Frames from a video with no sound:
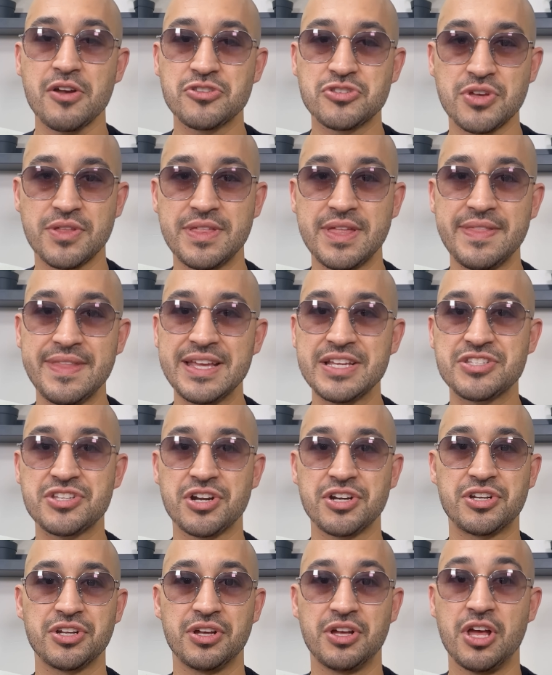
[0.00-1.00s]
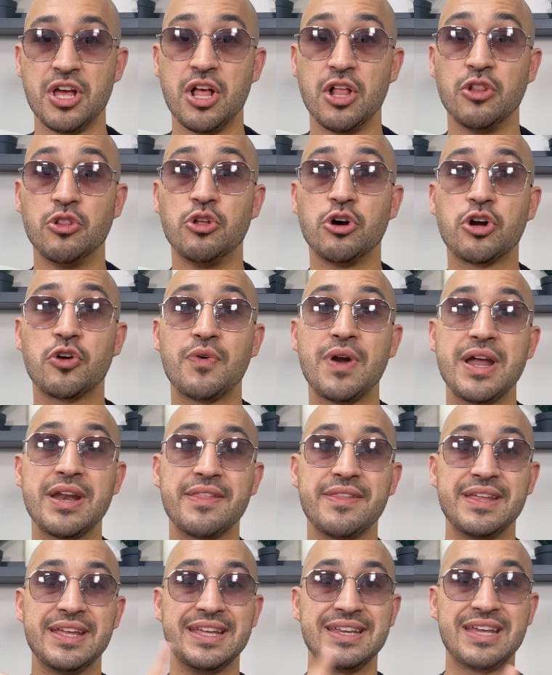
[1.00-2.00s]
So then they start to look around
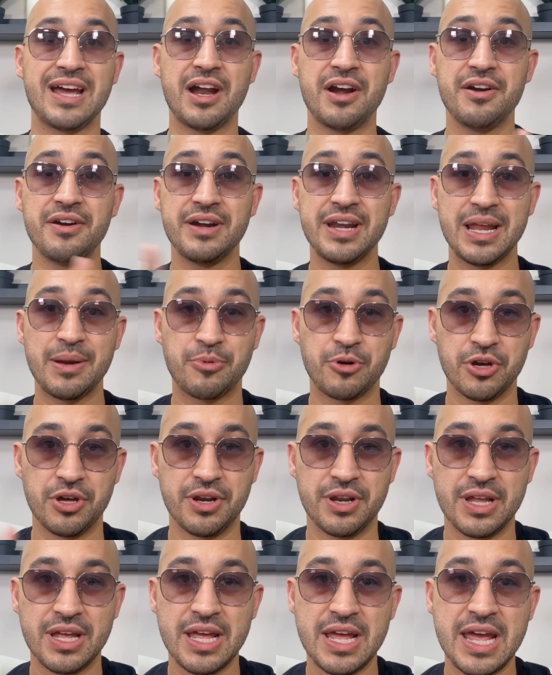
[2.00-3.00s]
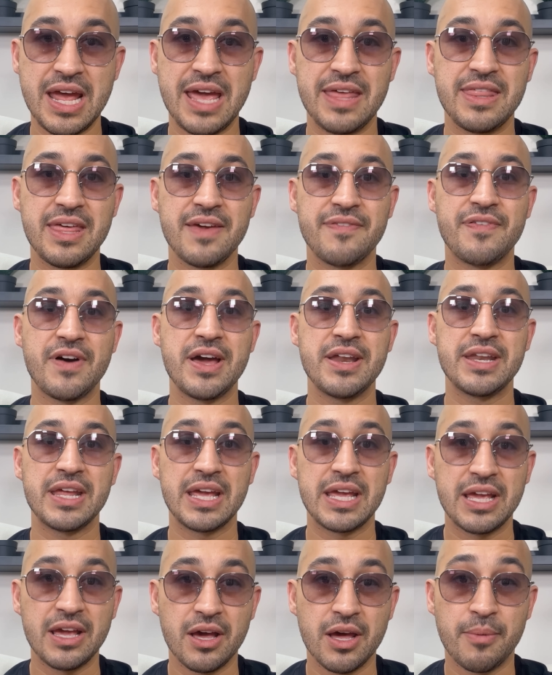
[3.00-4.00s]
in the entire neighborhood they find
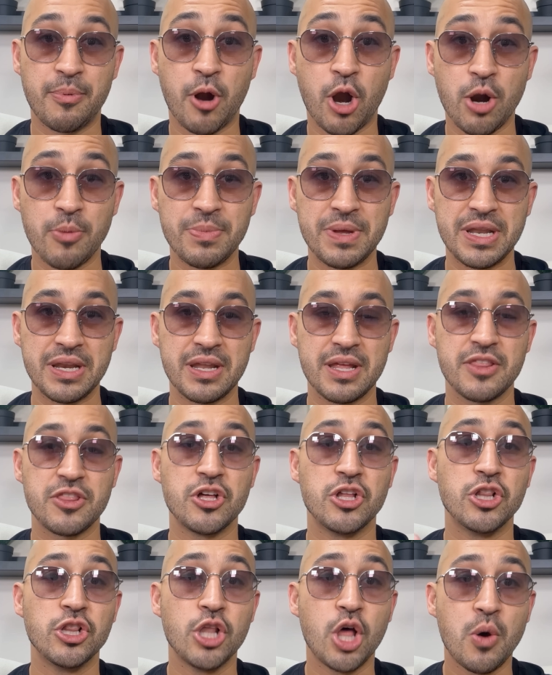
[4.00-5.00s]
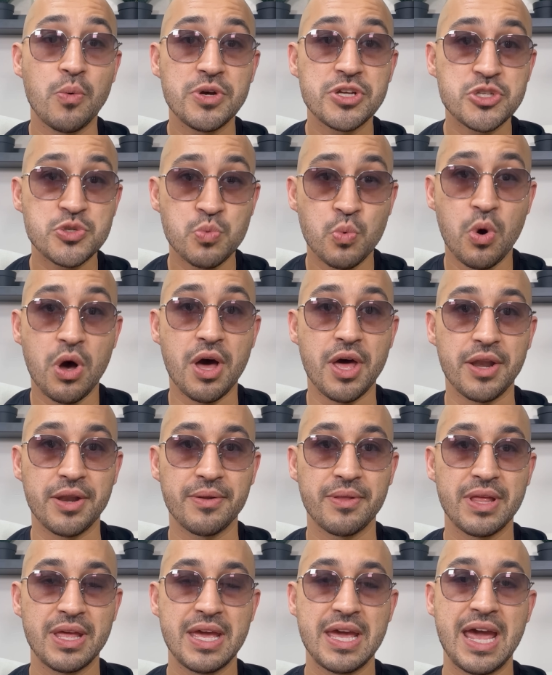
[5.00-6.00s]
a apartment, the lowest
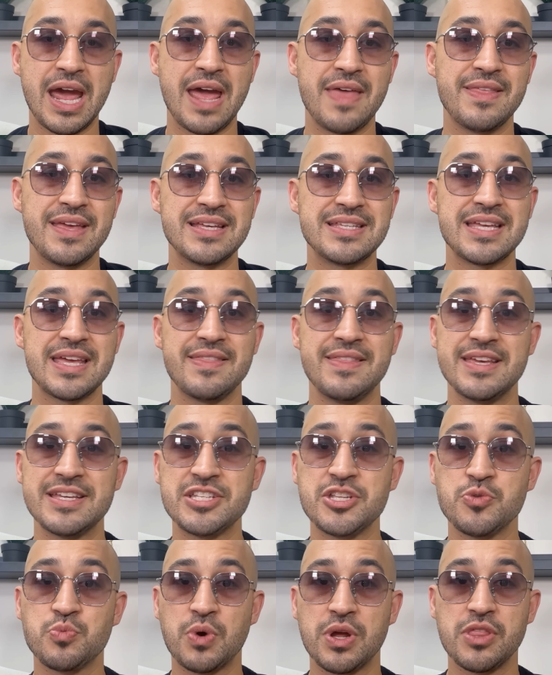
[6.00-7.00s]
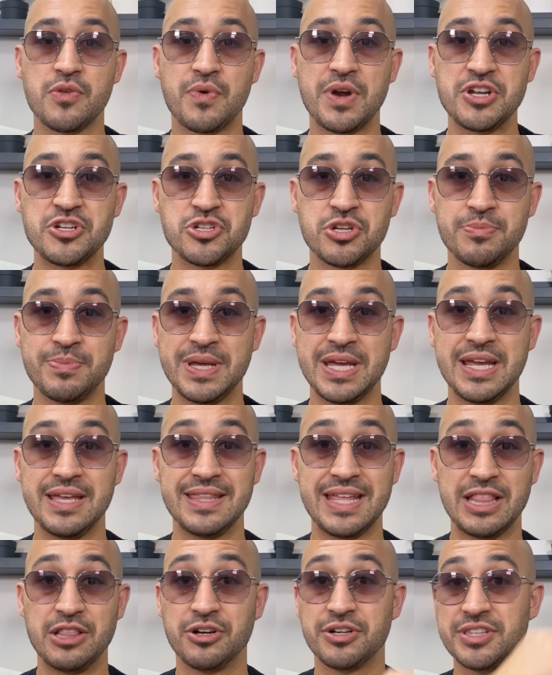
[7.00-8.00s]
one, and they say this is where the rent should be,
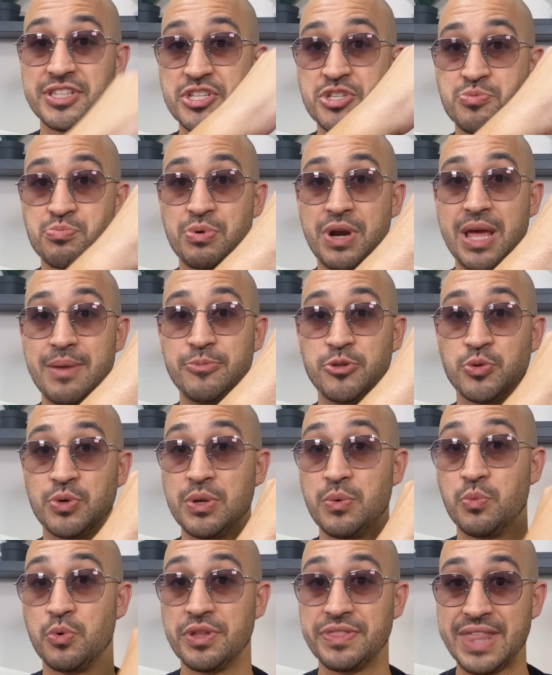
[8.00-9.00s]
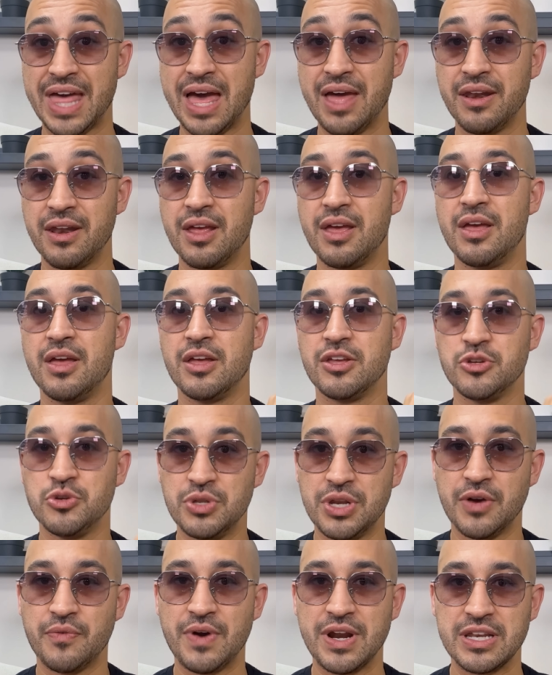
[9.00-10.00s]
and they look at the spread between what that
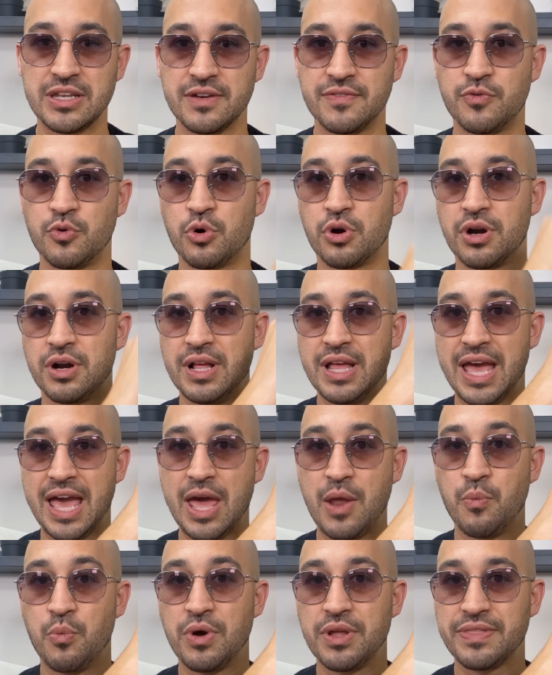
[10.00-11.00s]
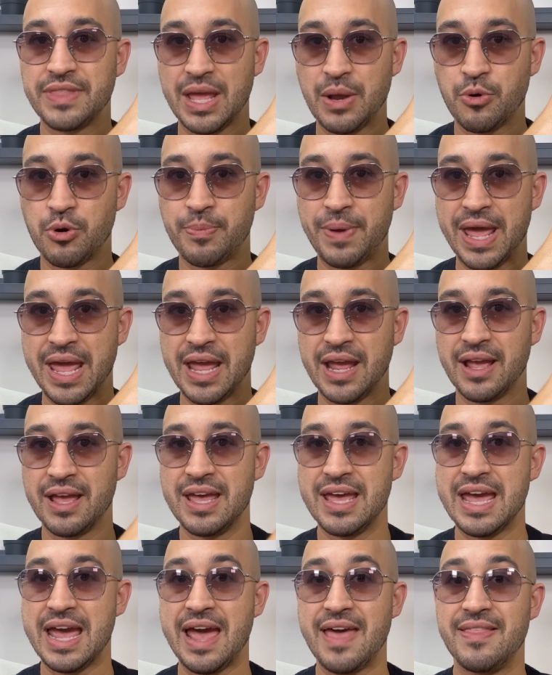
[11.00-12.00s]
unit rented for and what they were paying,
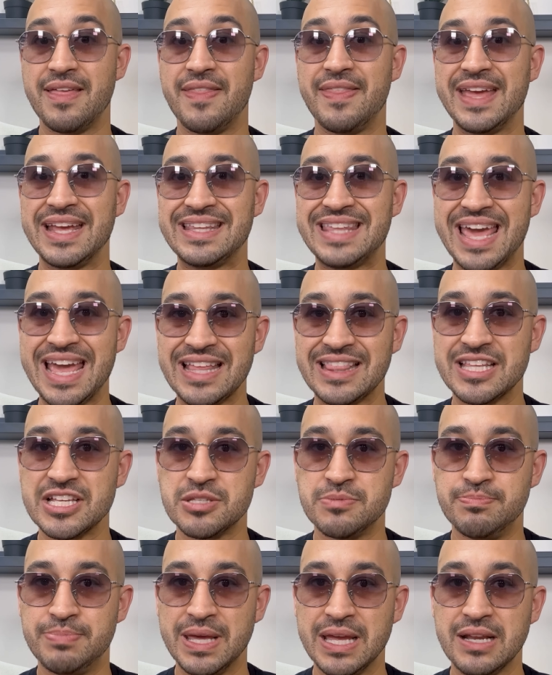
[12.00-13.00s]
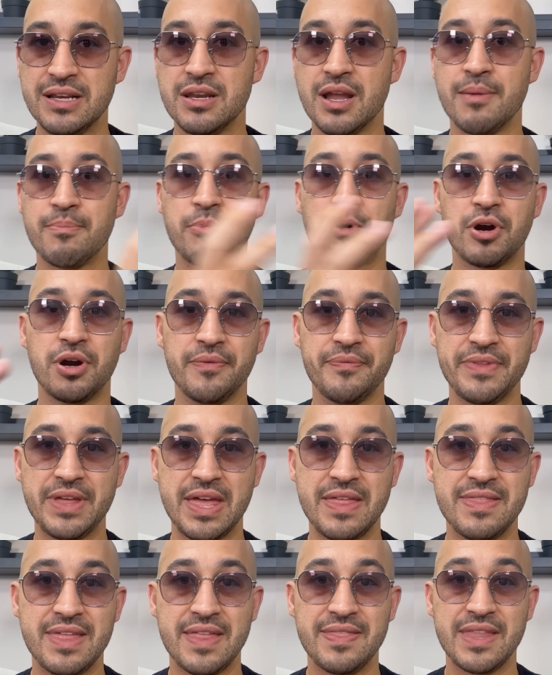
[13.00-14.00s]
and then they take this big number
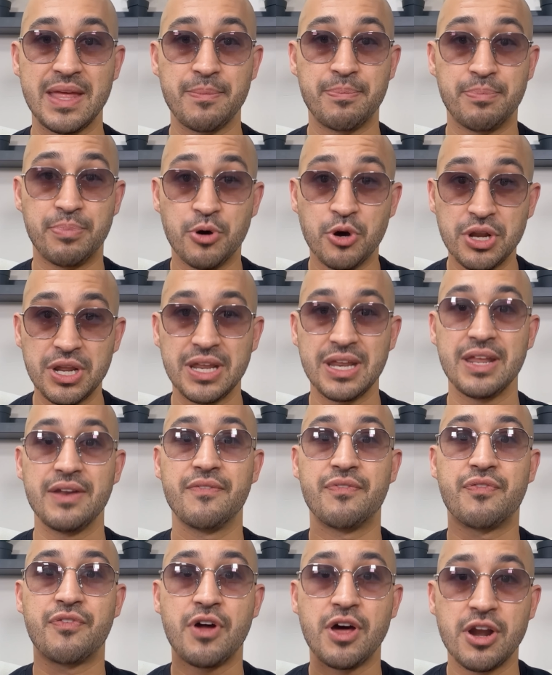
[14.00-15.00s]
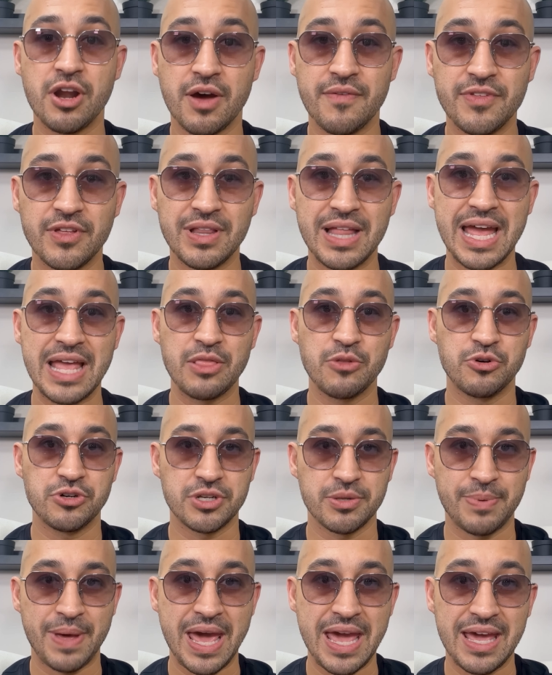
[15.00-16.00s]
and then they put it in front of the landlord
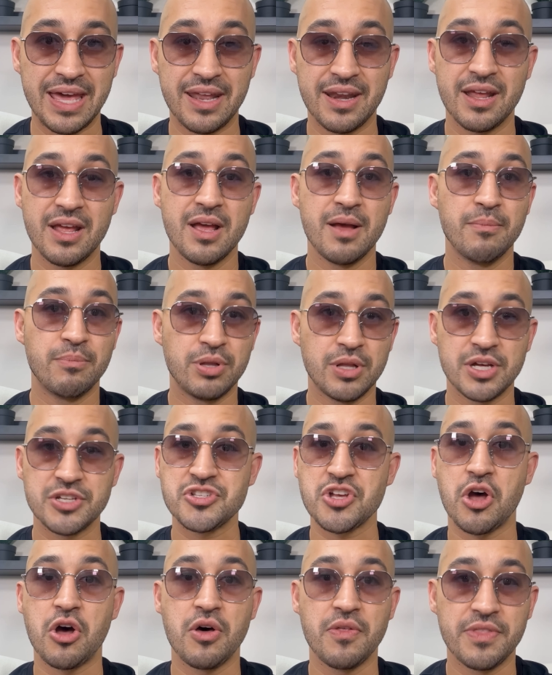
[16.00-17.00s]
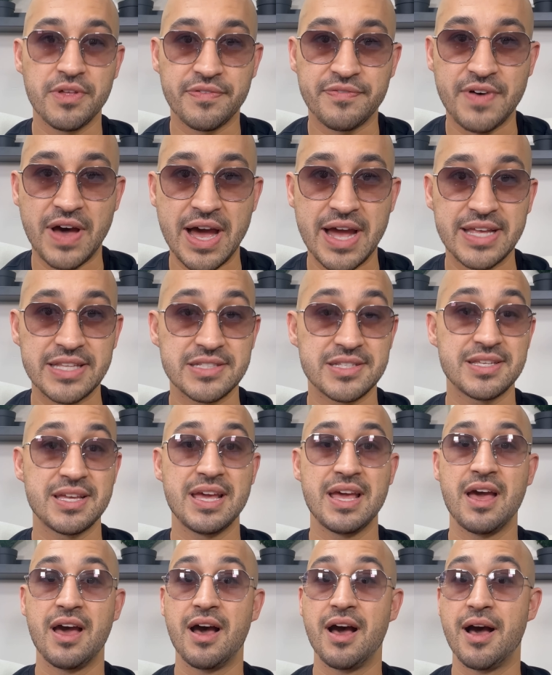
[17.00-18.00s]
to pay it, plus all the fines
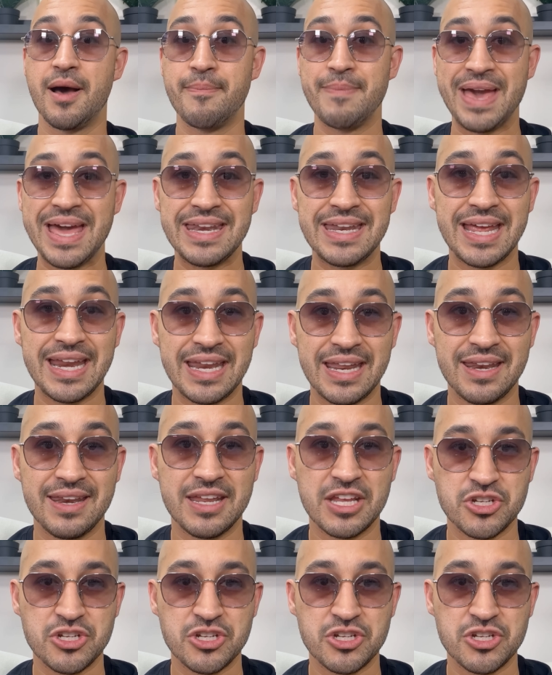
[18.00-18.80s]
uh, mandated and